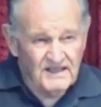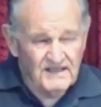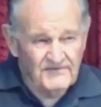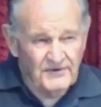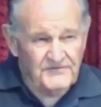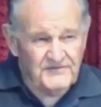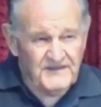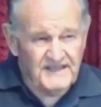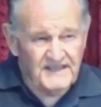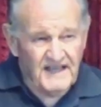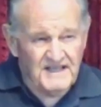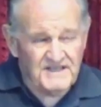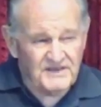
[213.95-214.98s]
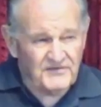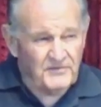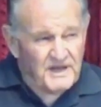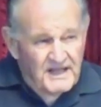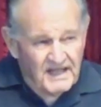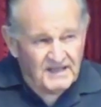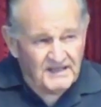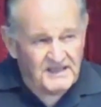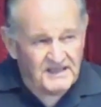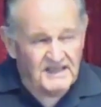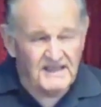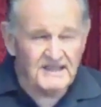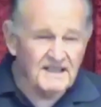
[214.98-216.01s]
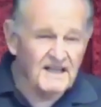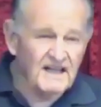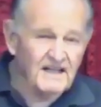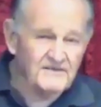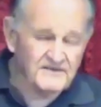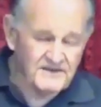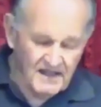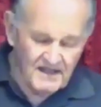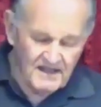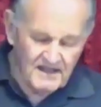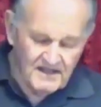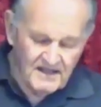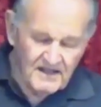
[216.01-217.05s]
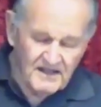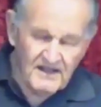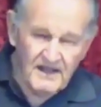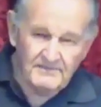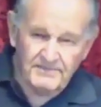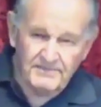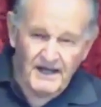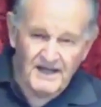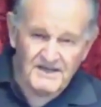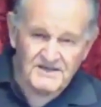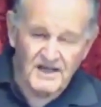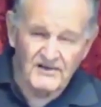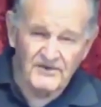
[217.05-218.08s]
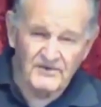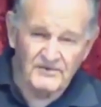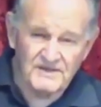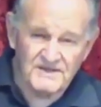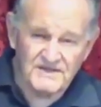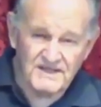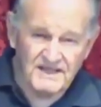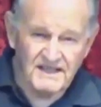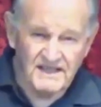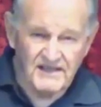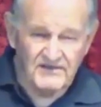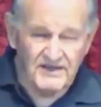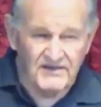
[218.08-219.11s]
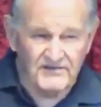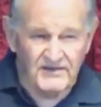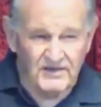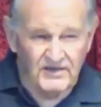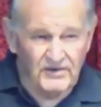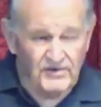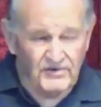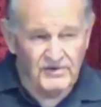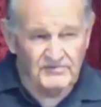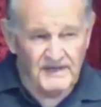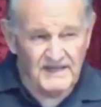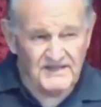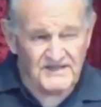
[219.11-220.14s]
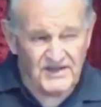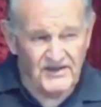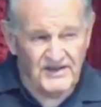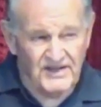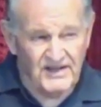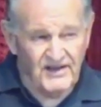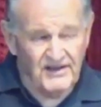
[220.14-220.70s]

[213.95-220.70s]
50 days, if we calculate it, after that Passover was the giving of the law on Mount Sinai.